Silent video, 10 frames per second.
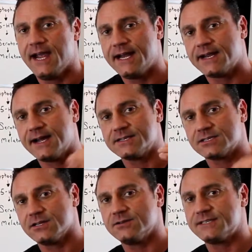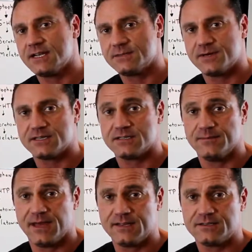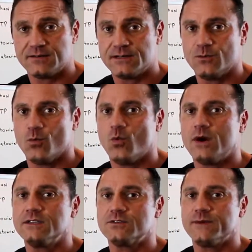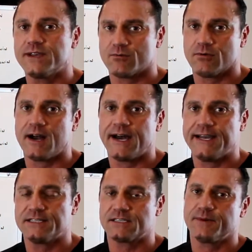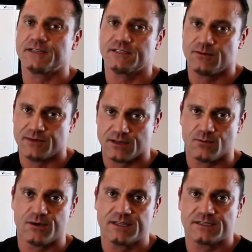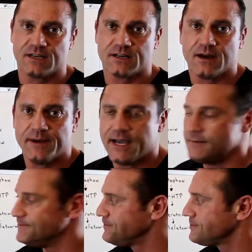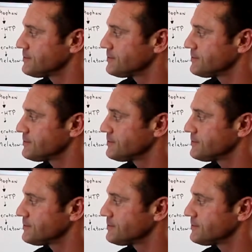and it kind of slows down its production of melatonin once we arise, especially with the sun coming up.